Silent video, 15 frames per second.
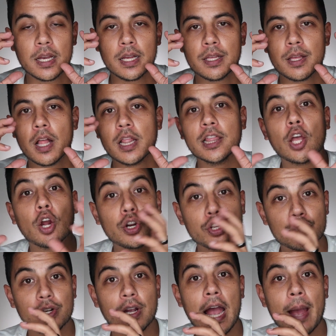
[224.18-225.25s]

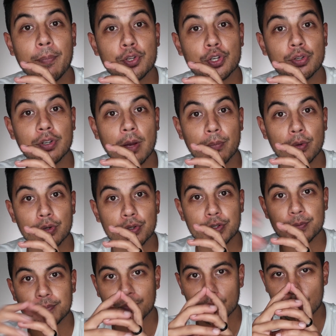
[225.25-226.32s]
larger aperture
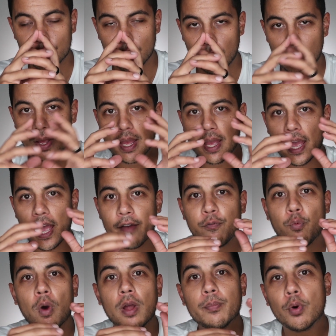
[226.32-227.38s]
numbers. So
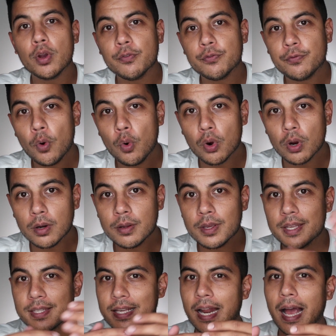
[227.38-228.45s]
f1.4
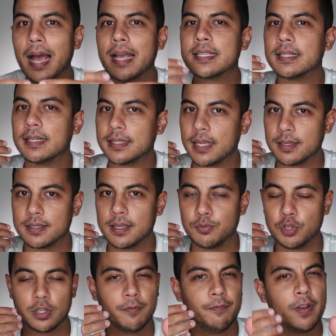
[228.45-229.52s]
is going to isolate that
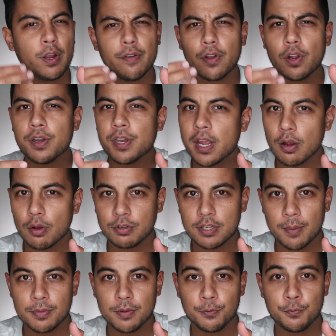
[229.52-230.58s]
subject. Very narrow
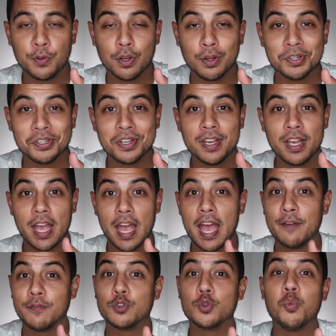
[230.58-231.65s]
depth of field.
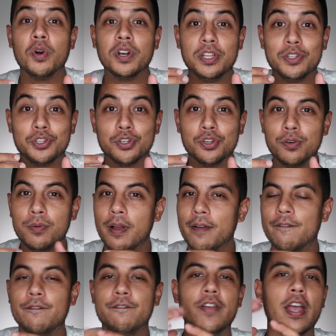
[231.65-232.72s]
f22,
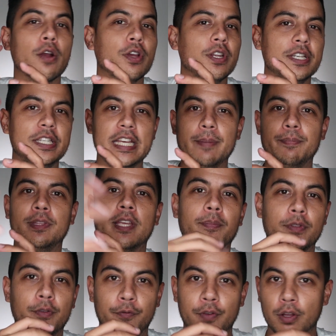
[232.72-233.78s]
very deep depth of